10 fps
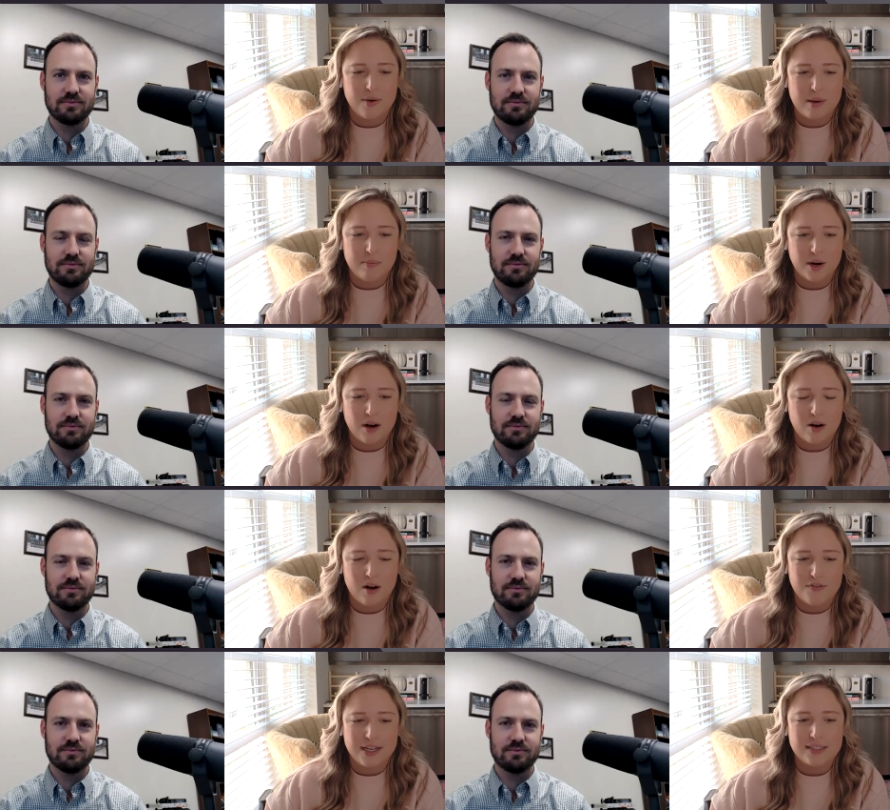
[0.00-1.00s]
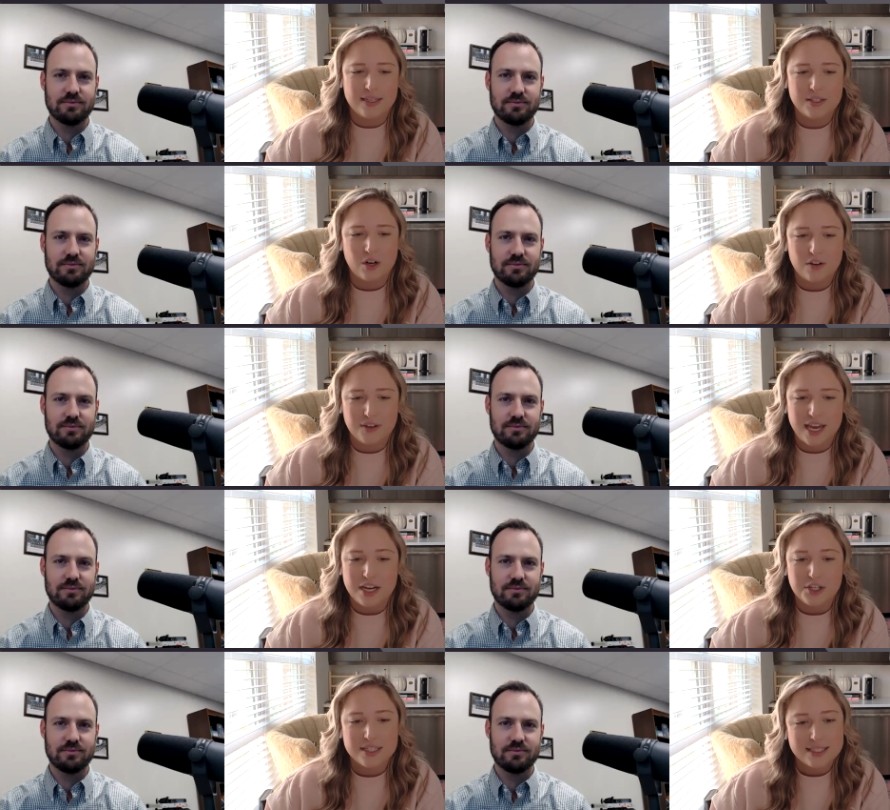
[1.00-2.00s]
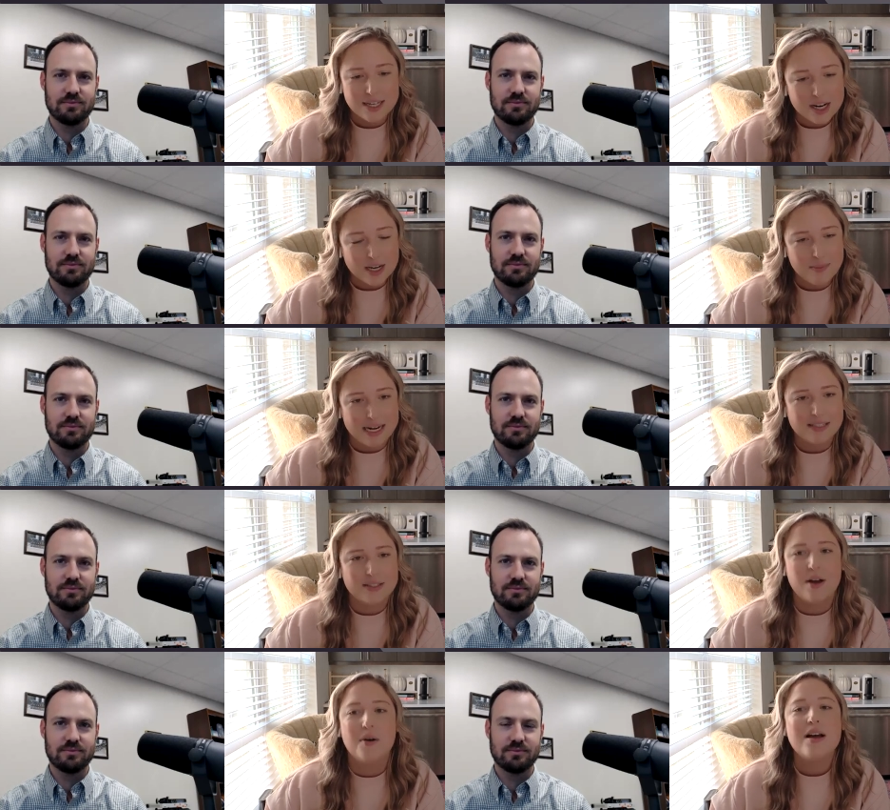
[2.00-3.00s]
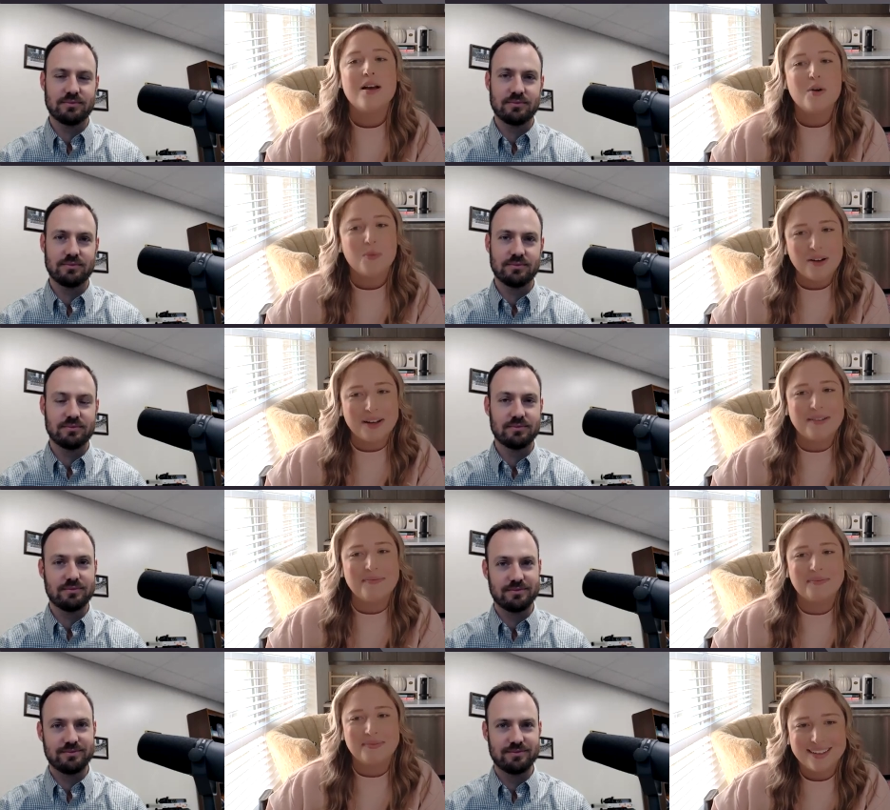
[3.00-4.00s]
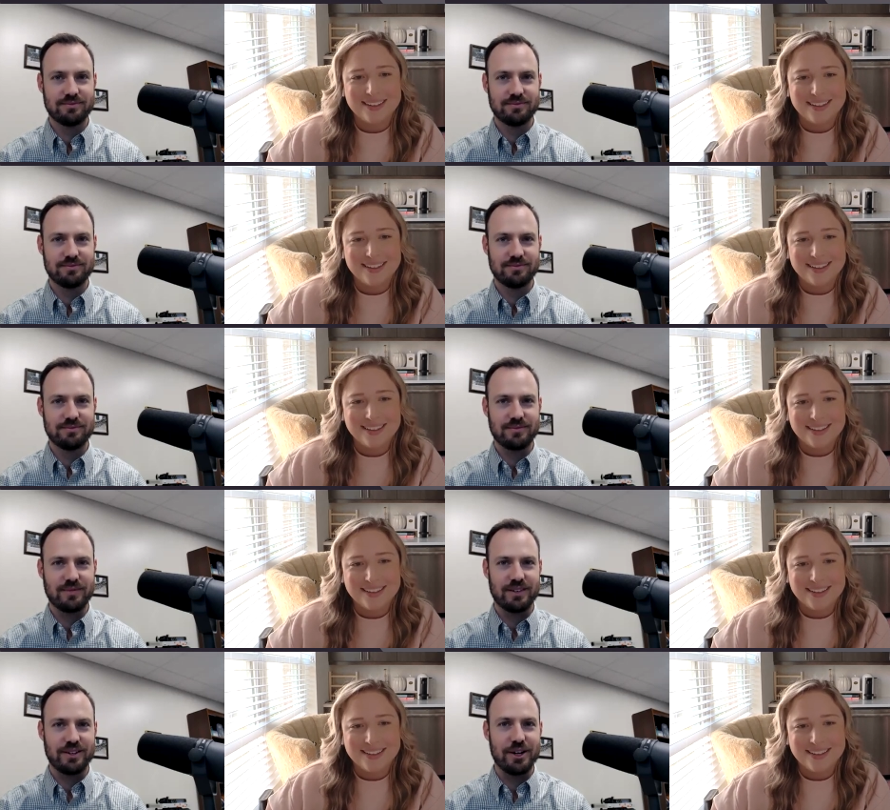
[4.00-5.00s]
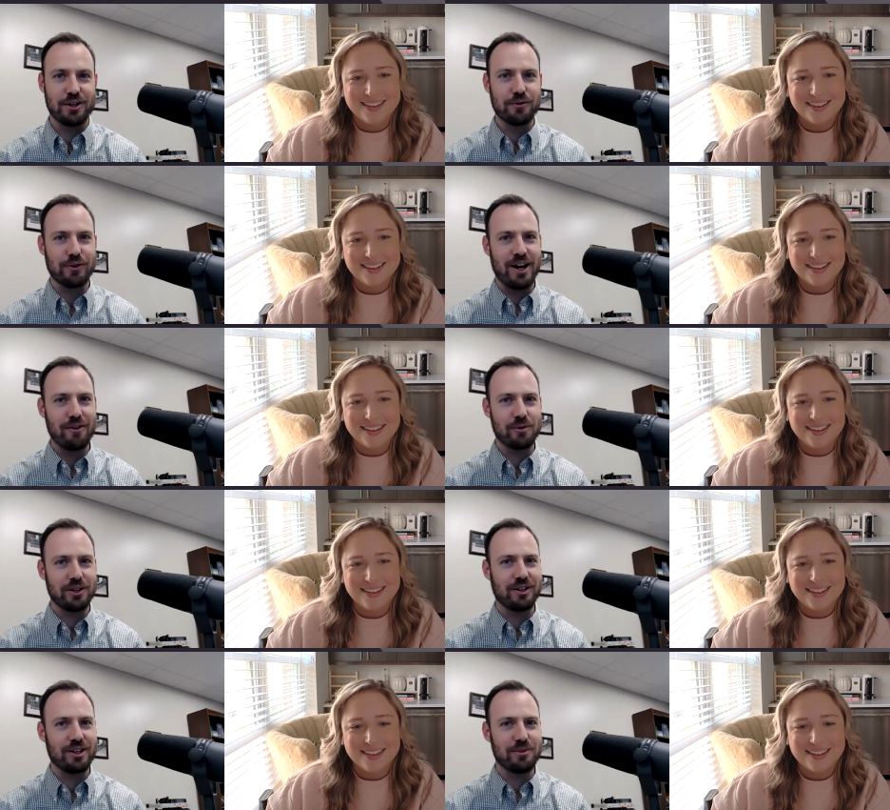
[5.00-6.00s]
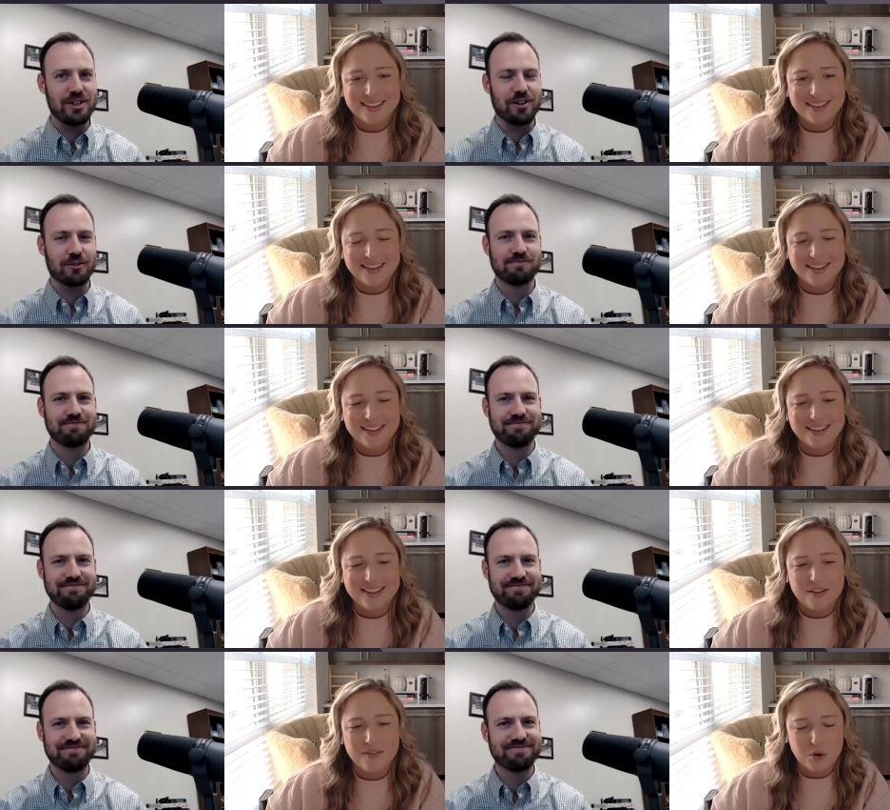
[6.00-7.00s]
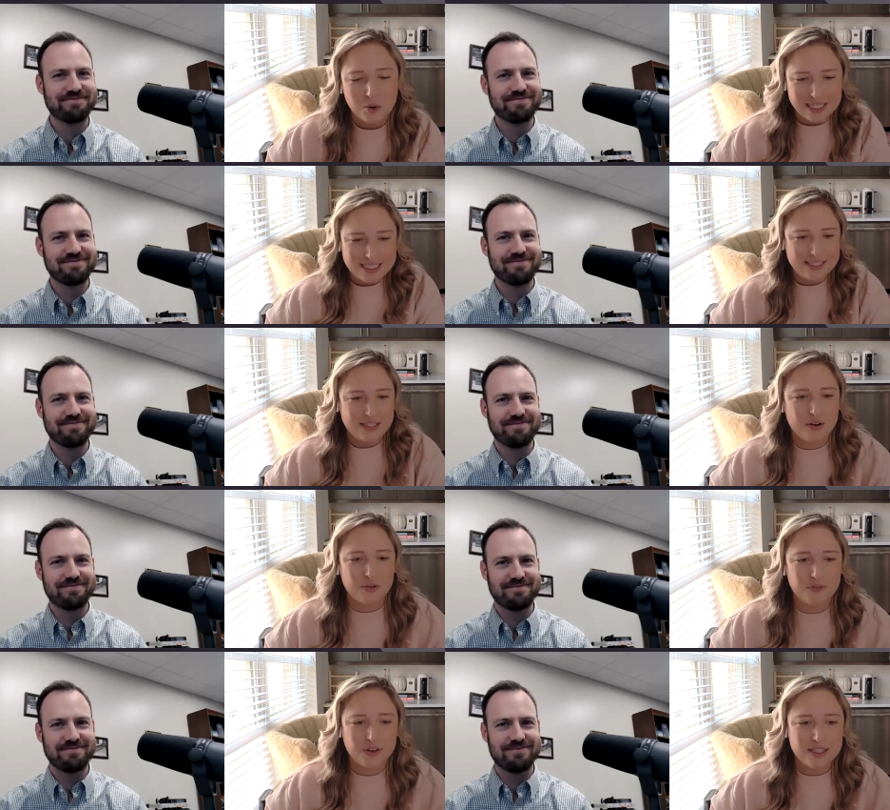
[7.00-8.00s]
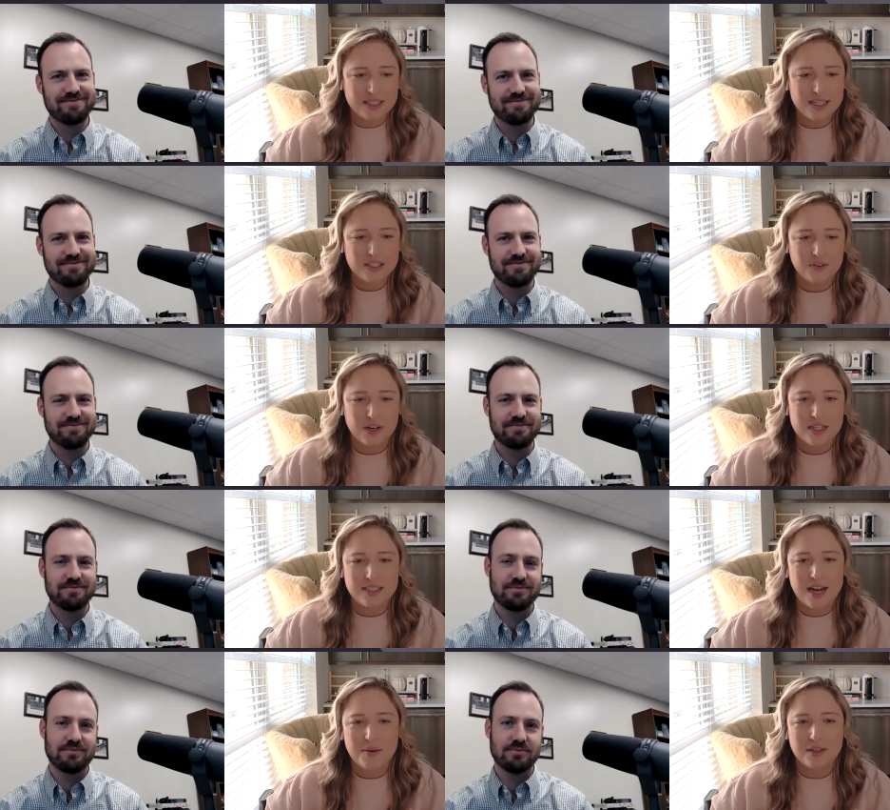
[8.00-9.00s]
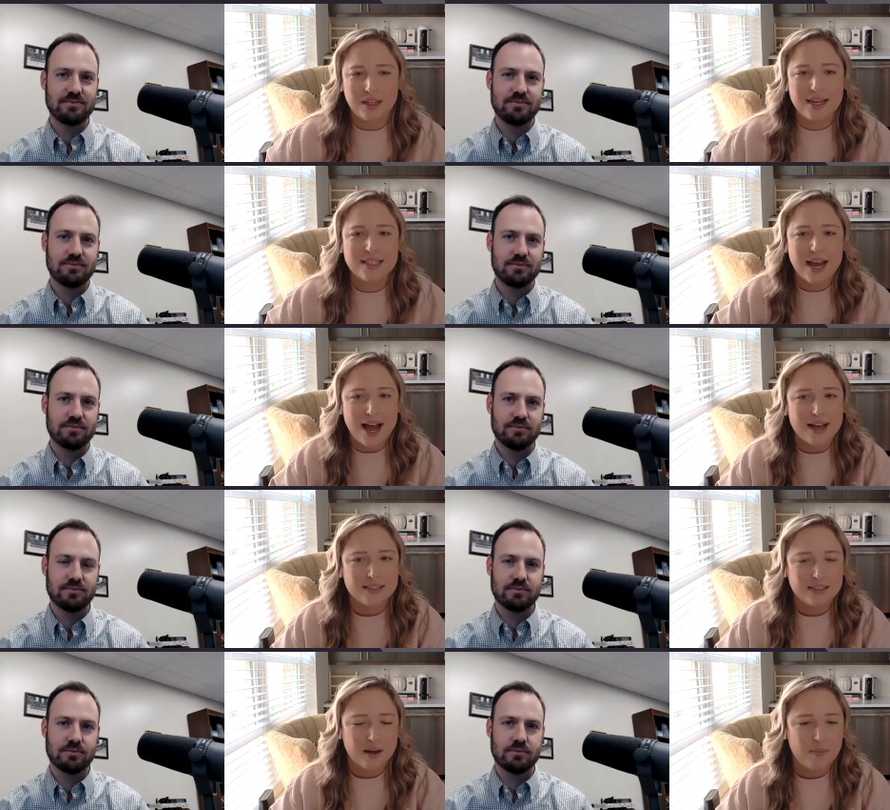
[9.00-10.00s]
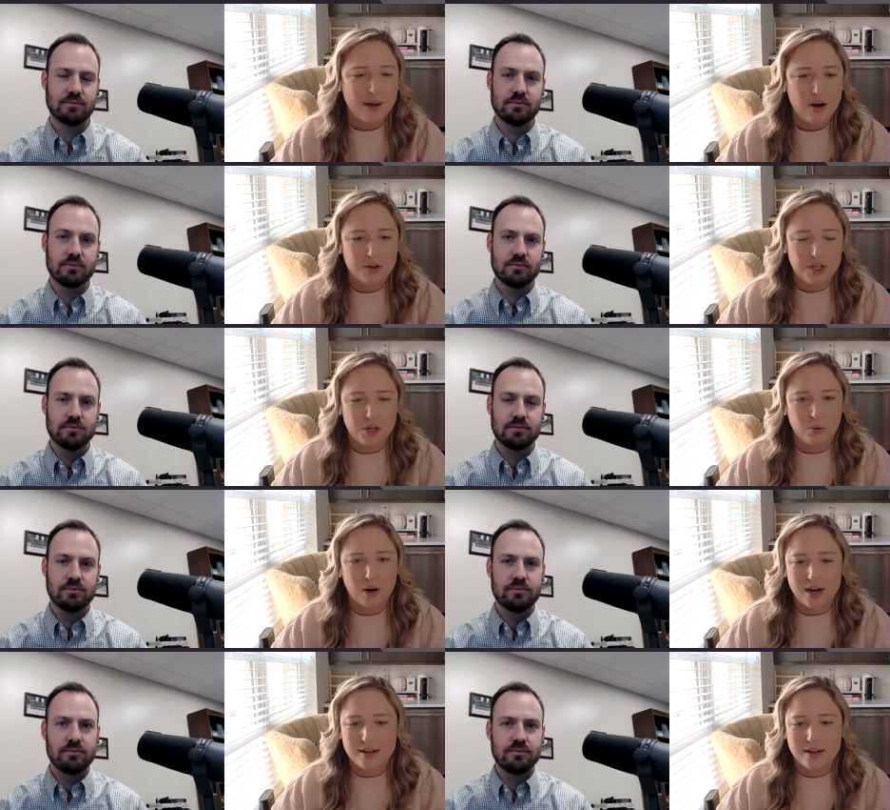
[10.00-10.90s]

Speaker 1: a member on AVIXA's certification steering committee. So welcome.
Speaker 2: Thank you for having me. Glad to be here. Of
Speaker 1: course. So first things first, I would like to ask about your